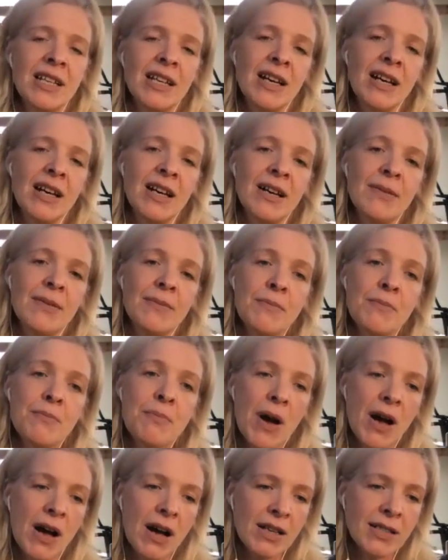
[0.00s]
Um,
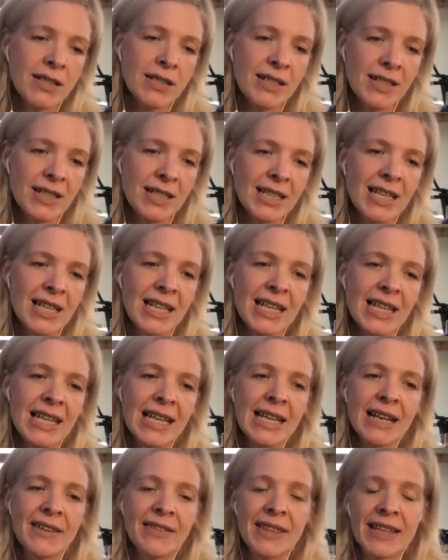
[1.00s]

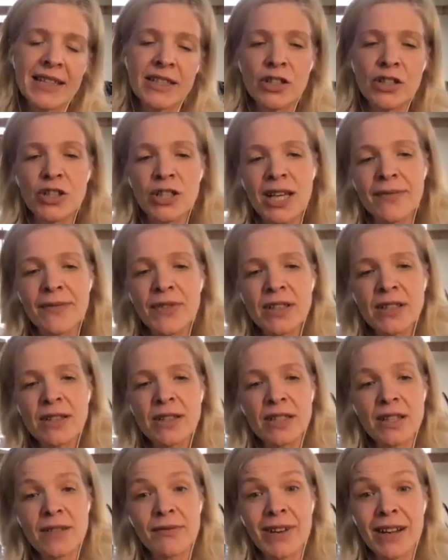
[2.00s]
personally, there's good
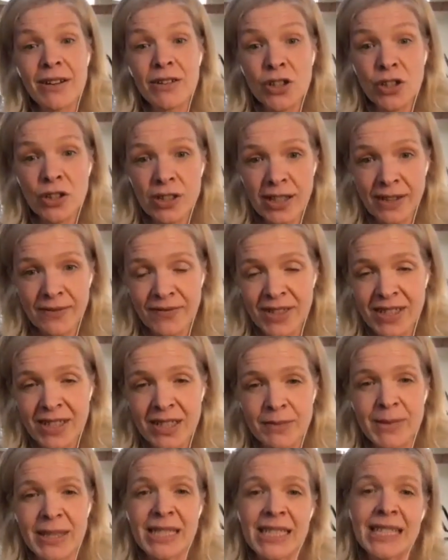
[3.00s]
evidence around using
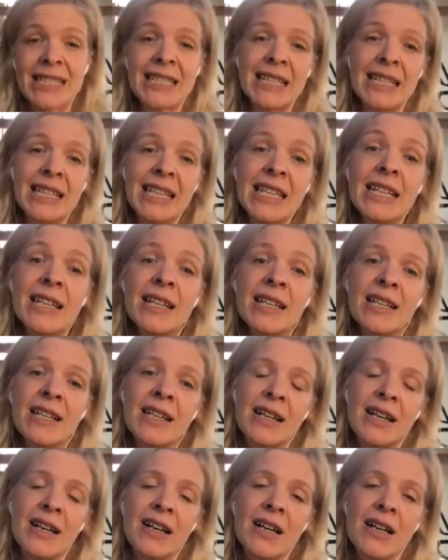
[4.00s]
vitamin C
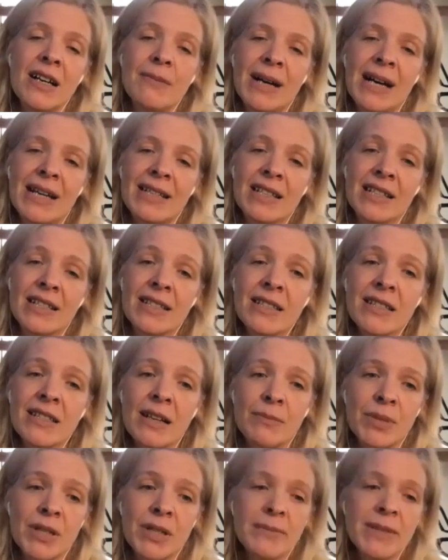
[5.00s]
um, as a
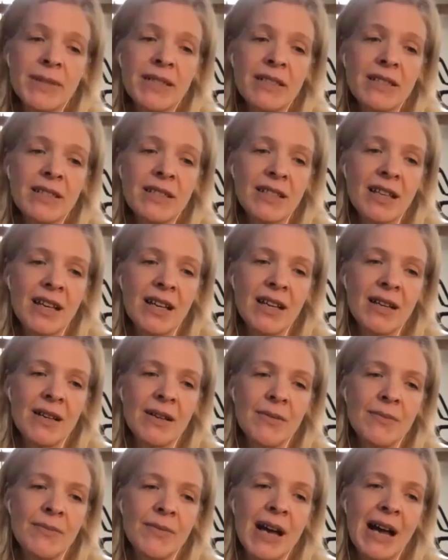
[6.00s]
supplement,
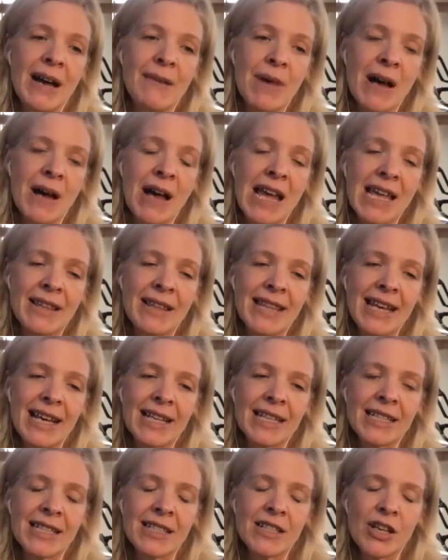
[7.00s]
um, and it,
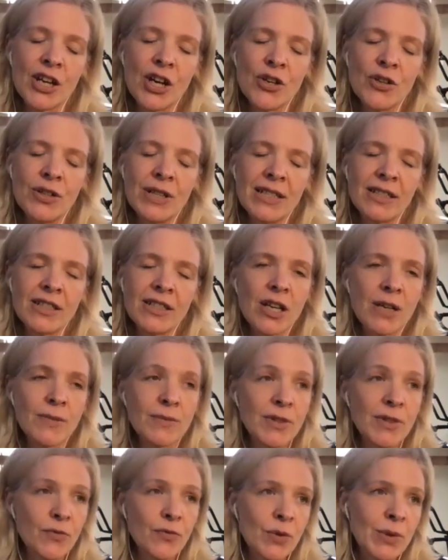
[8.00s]
that's only in
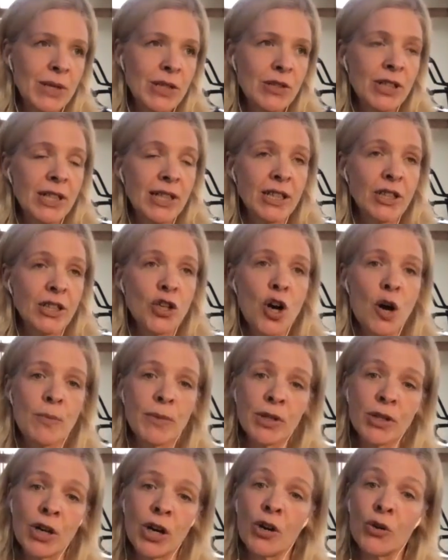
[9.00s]
terms of when we're looking at the
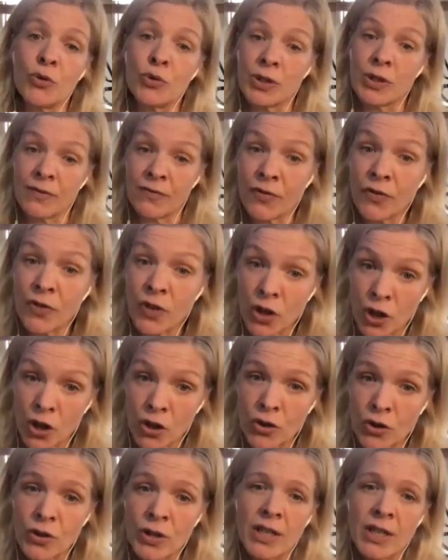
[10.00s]
common cold and flu.